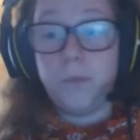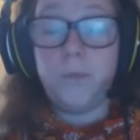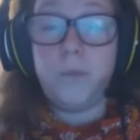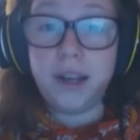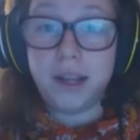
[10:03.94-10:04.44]

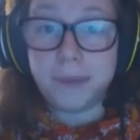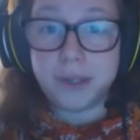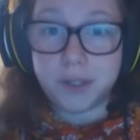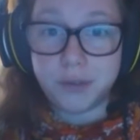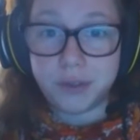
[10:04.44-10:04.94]
While I'm
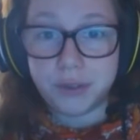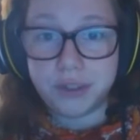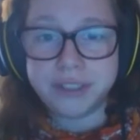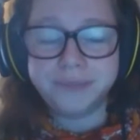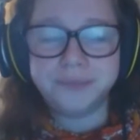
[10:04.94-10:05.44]
actually
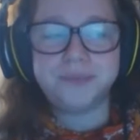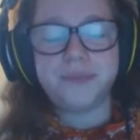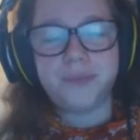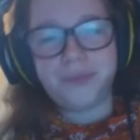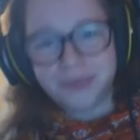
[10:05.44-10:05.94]
recording,
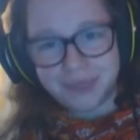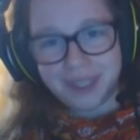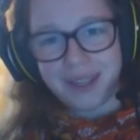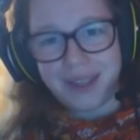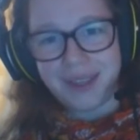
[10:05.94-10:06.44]

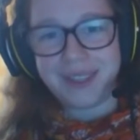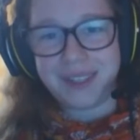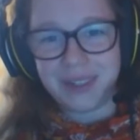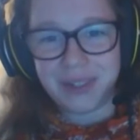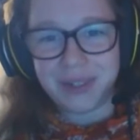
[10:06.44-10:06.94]
think
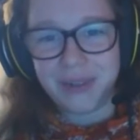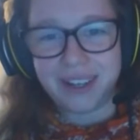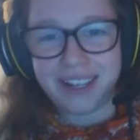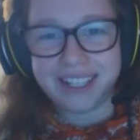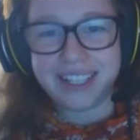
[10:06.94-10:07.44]
I'll show you one
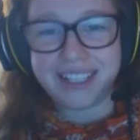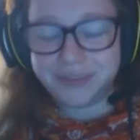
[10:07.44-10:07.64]
last thing.